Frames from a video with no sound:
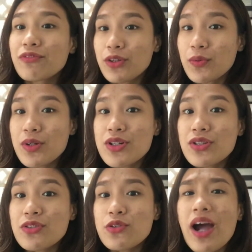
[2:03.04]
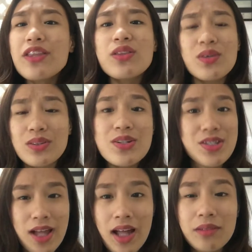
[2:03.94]
viewers to try to
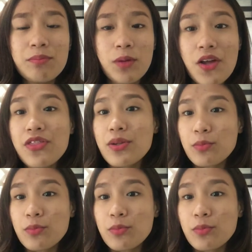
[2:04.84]
understand both